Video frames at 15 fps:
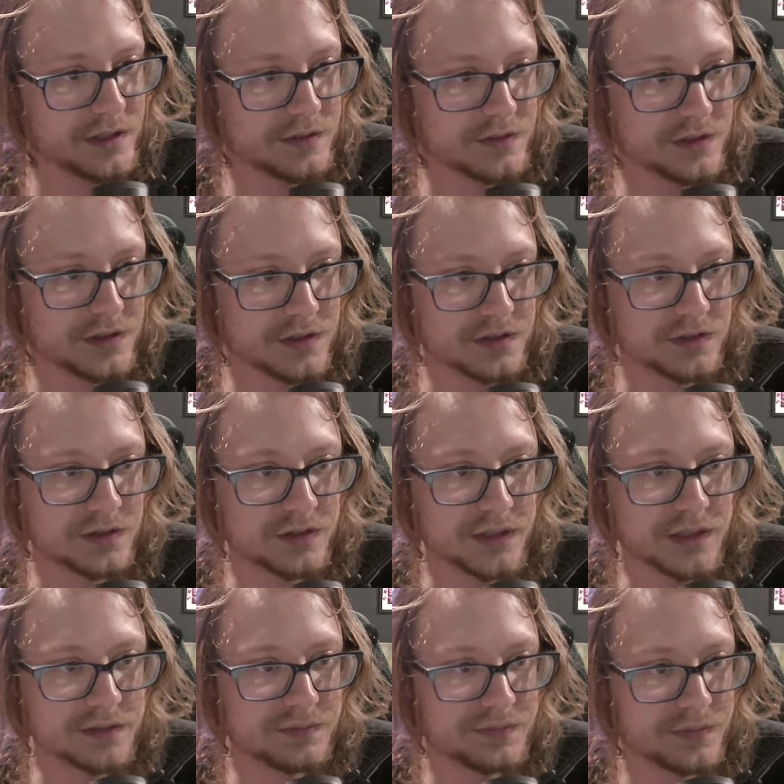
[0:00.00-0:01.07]
to the
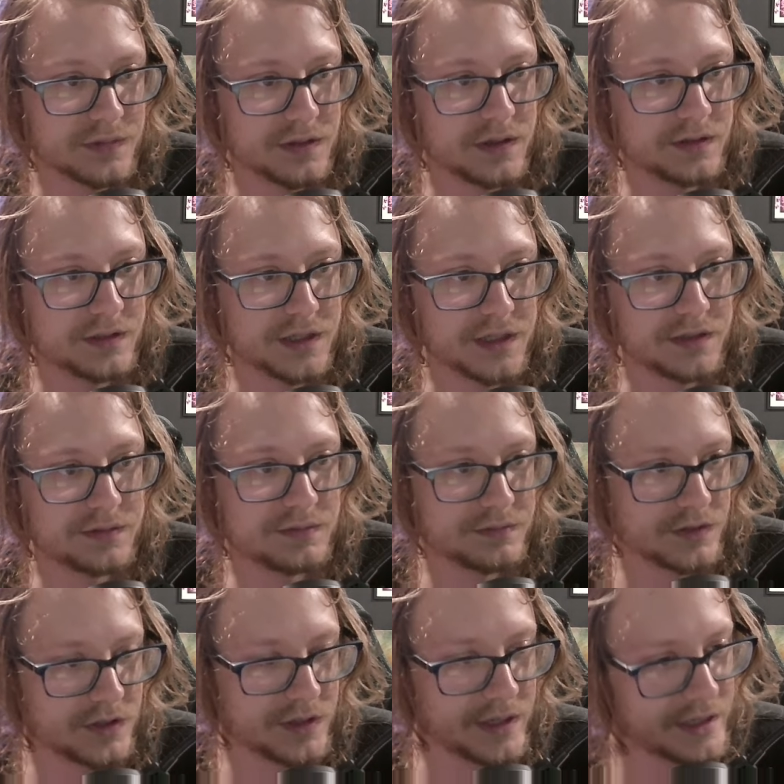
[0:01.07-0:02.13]
screen, they
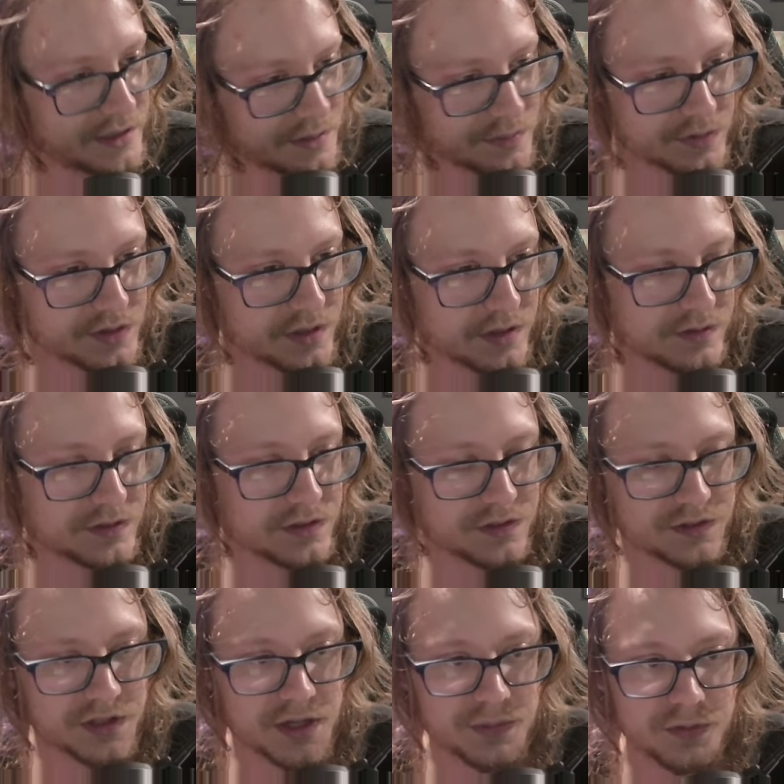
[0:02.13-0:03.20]
create themselves the
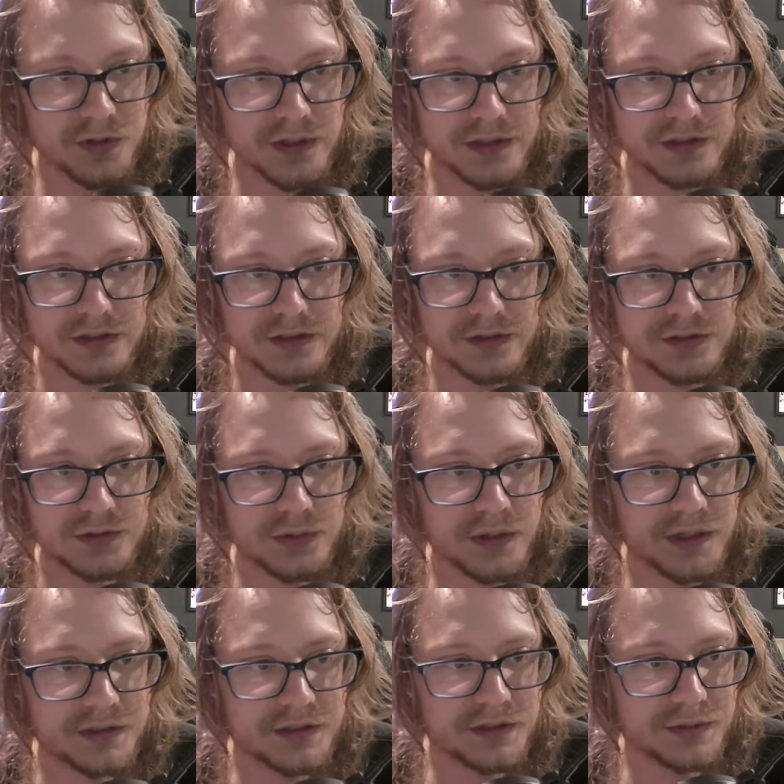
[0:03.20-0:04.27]
same way the
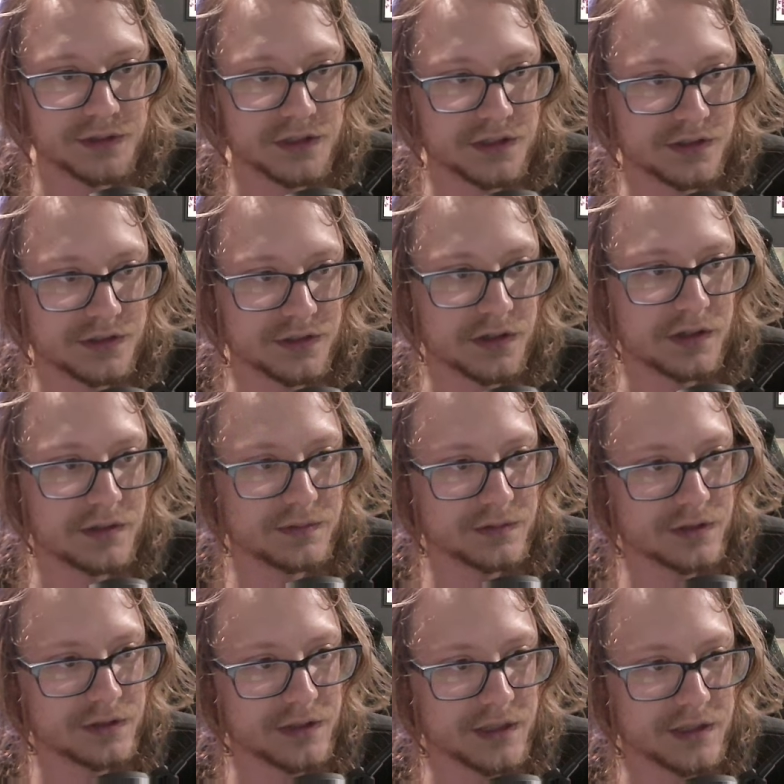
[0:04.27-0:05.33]
squares that we just saw
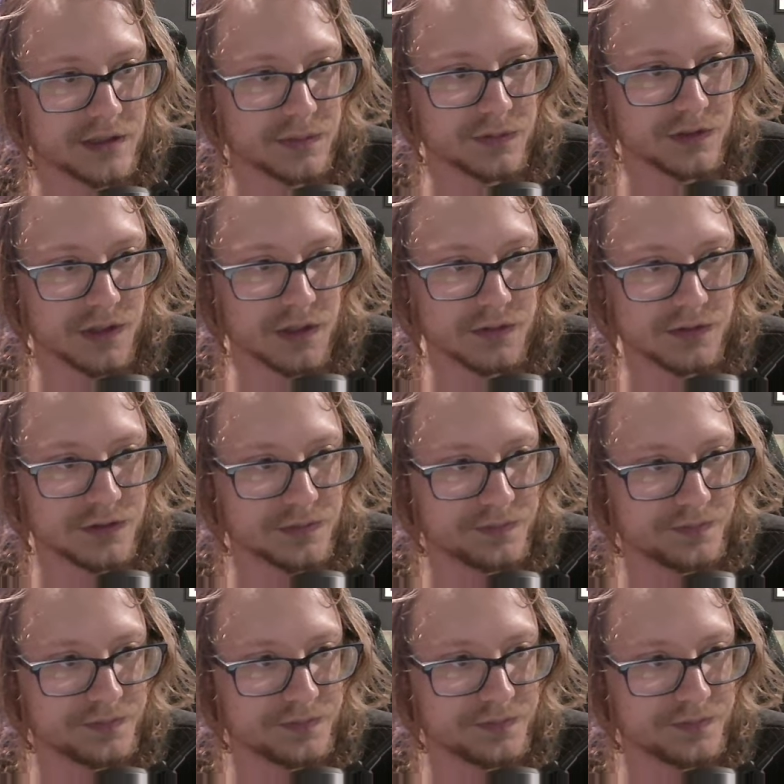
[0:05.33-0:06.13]
create themselves.